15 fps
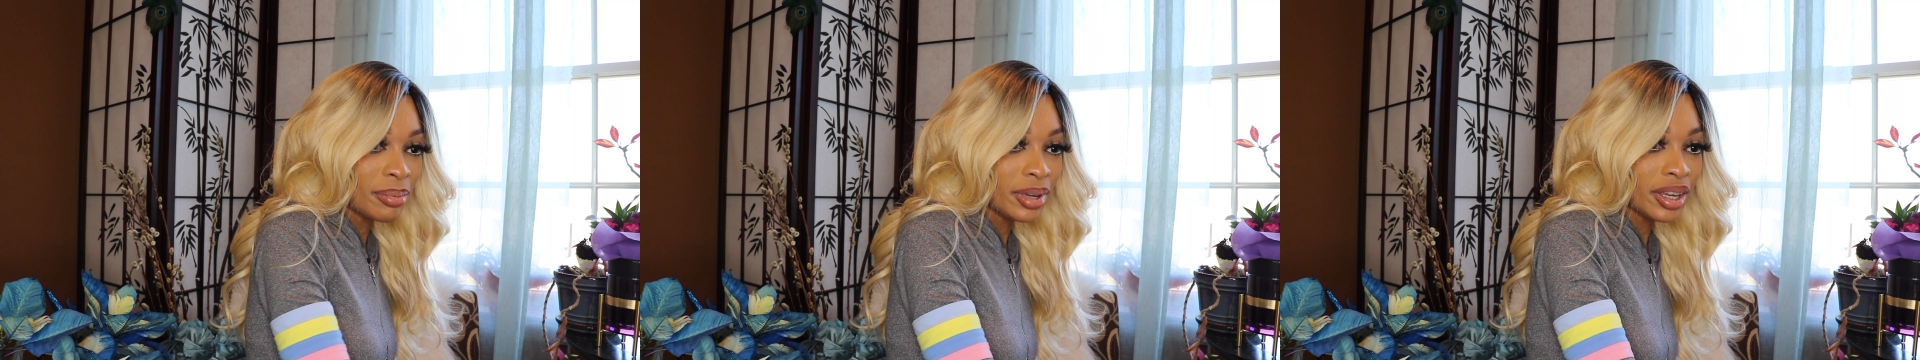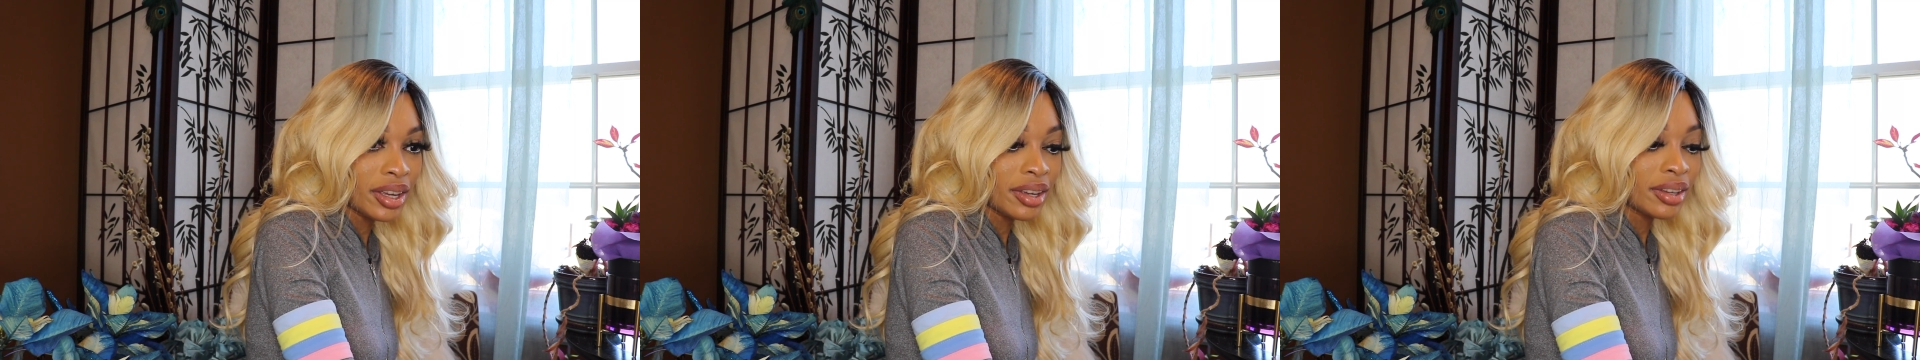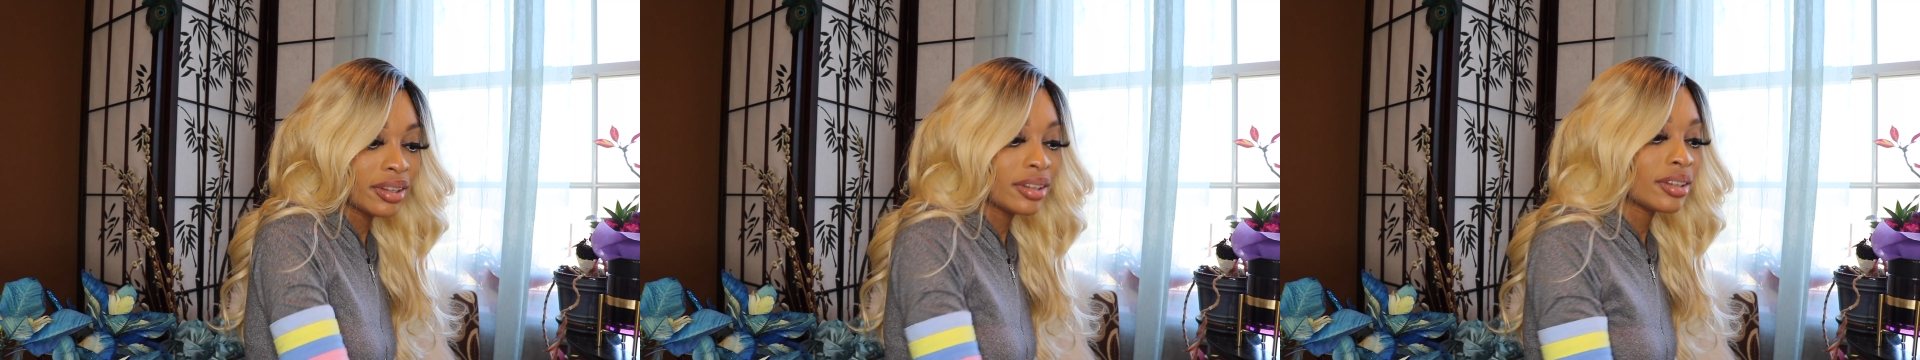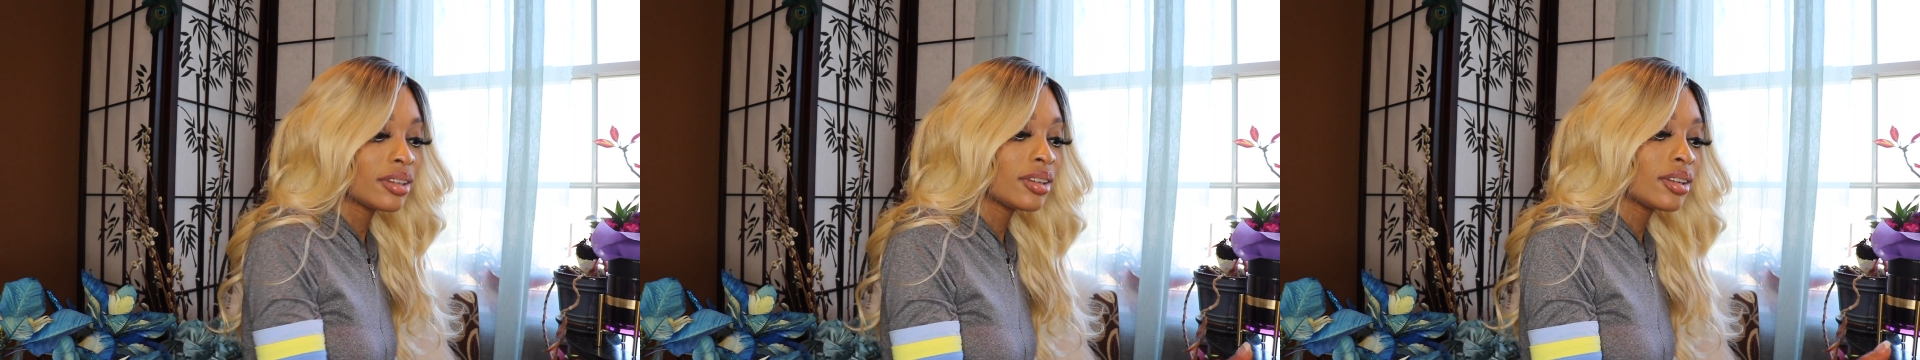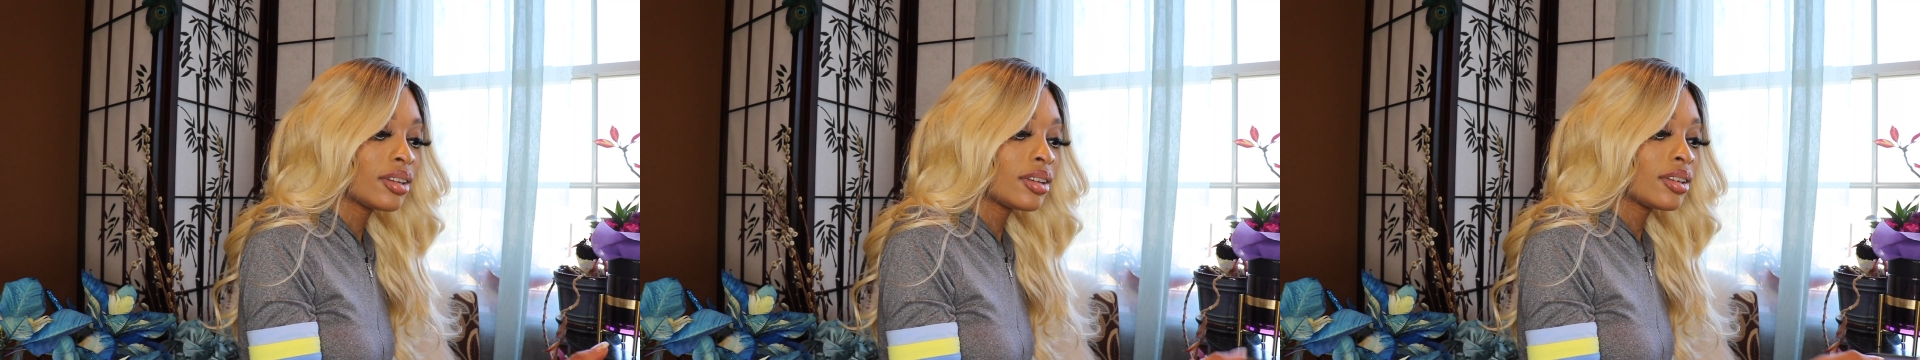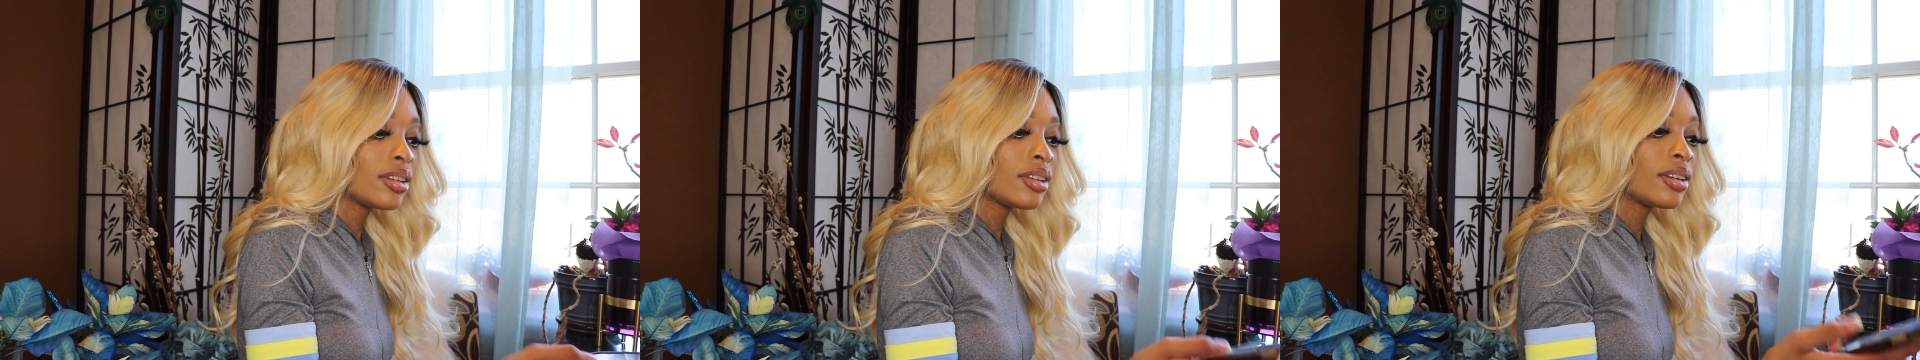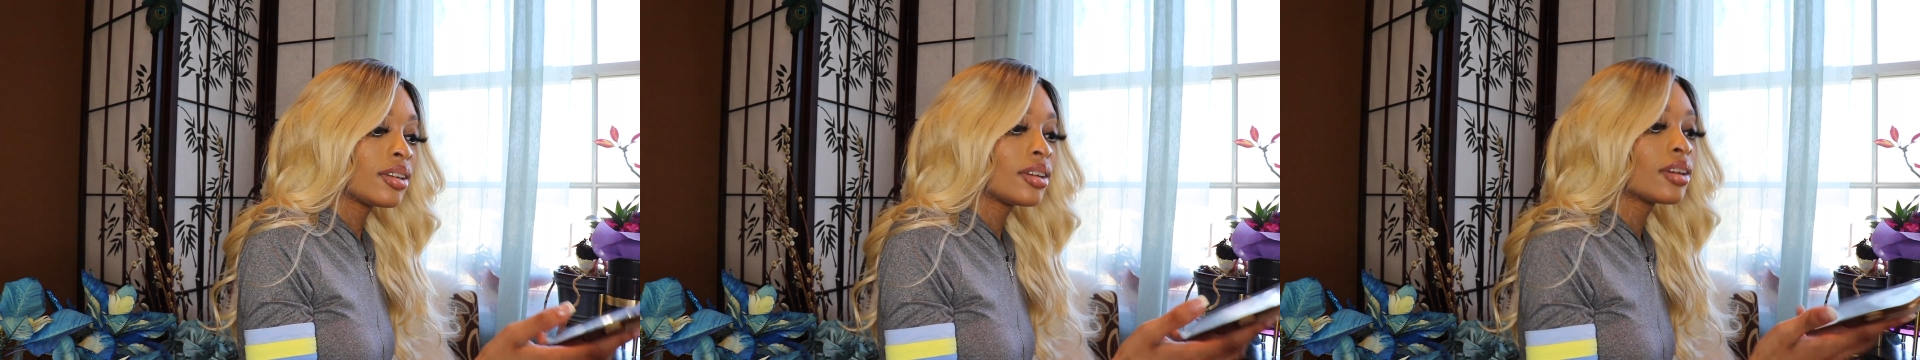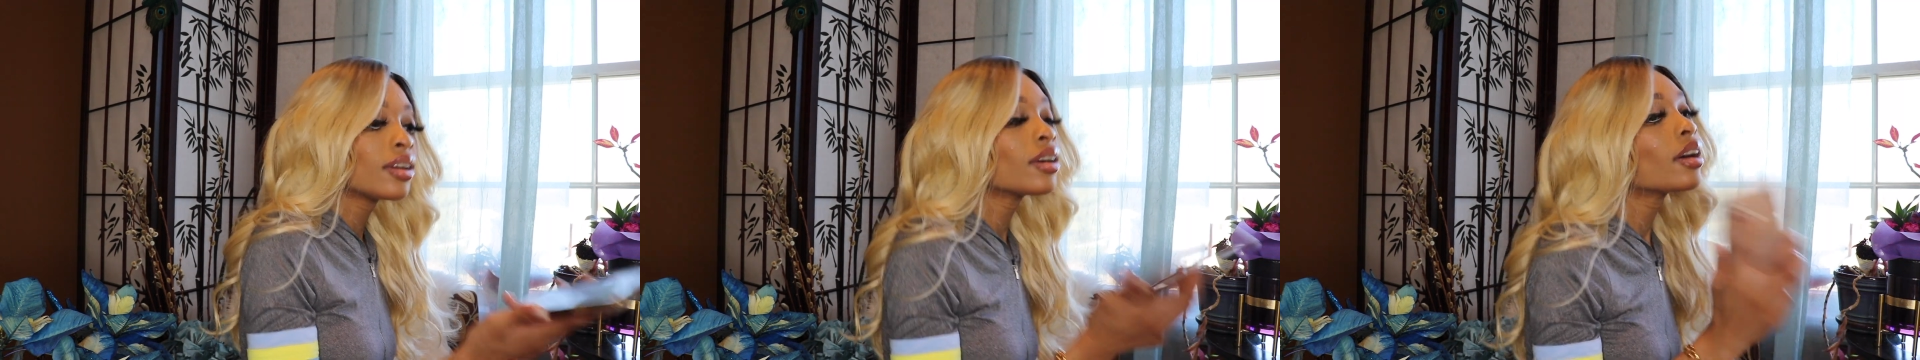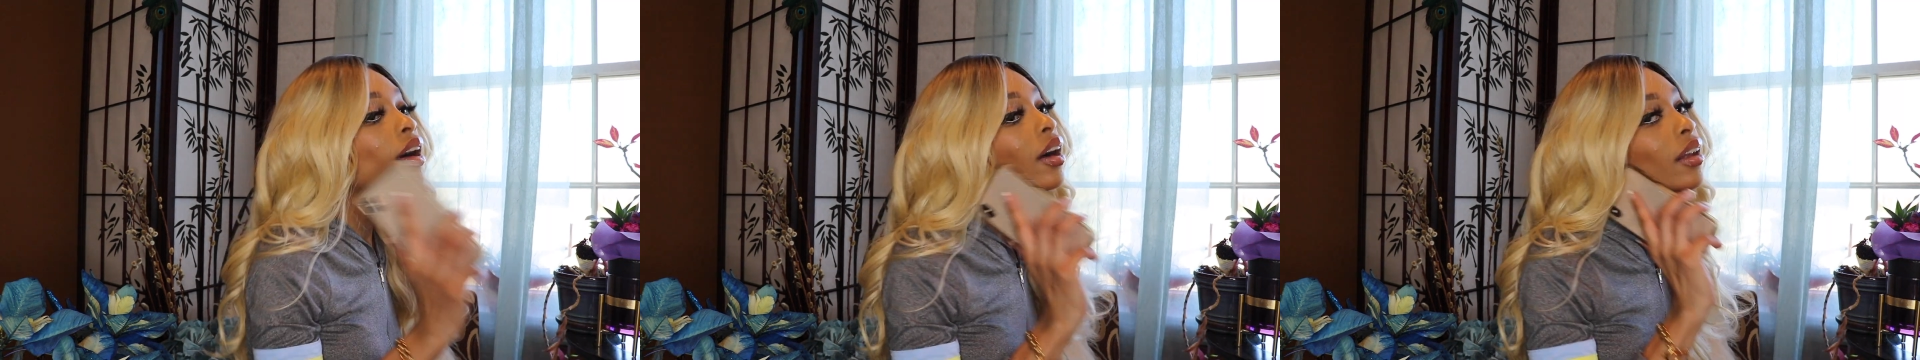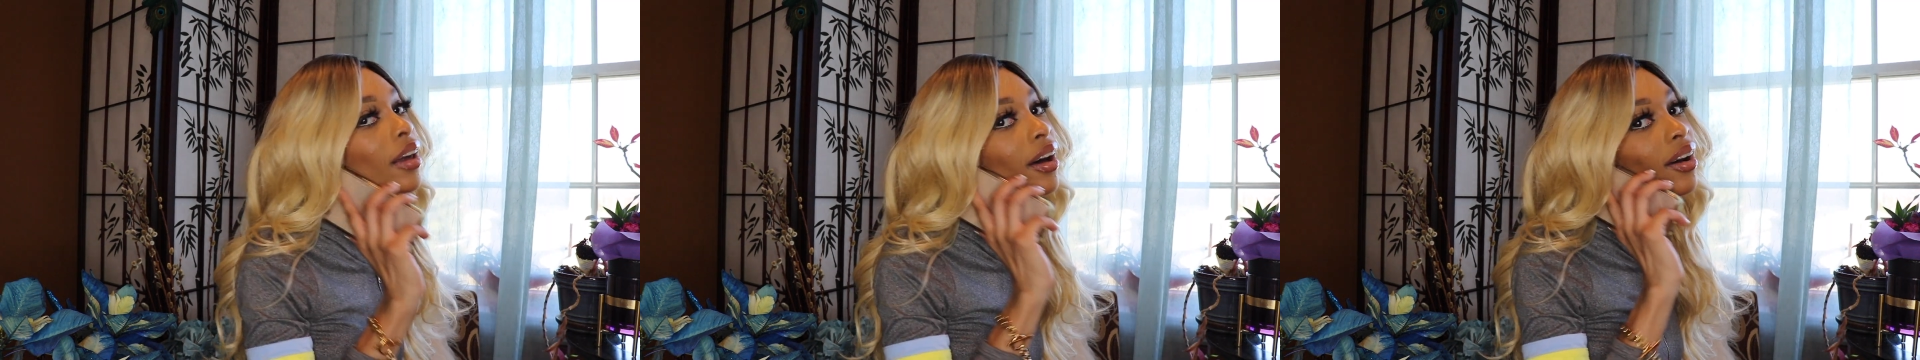me.
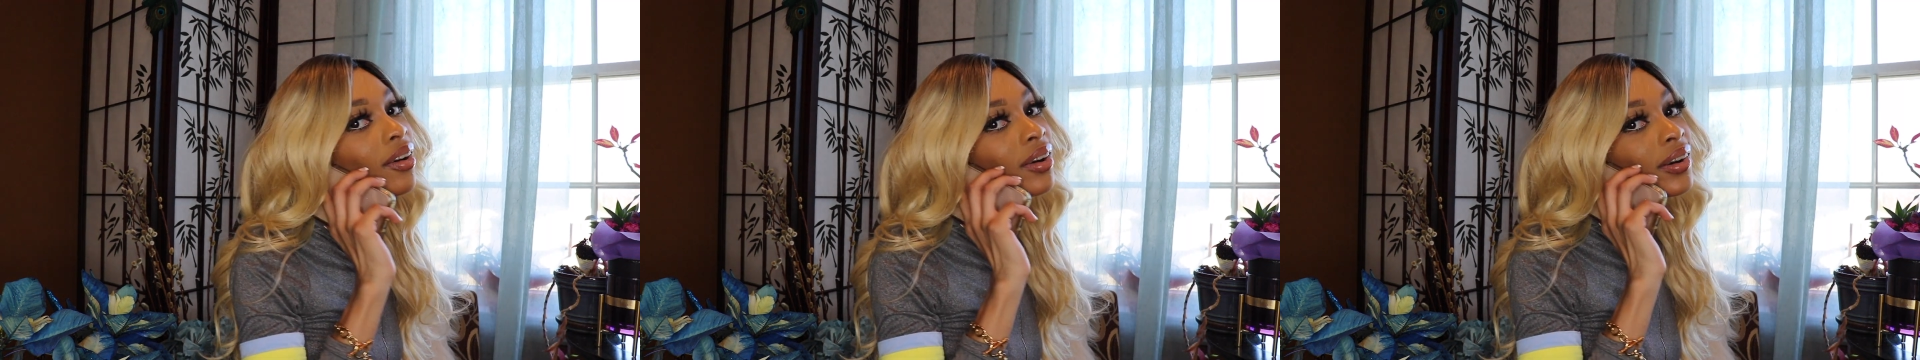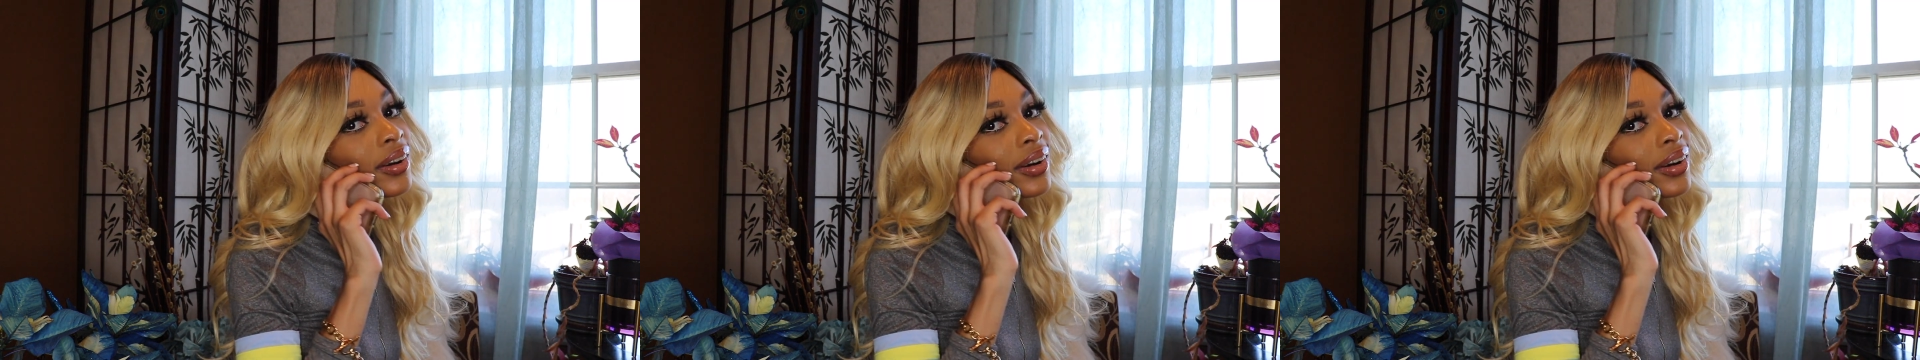Hello?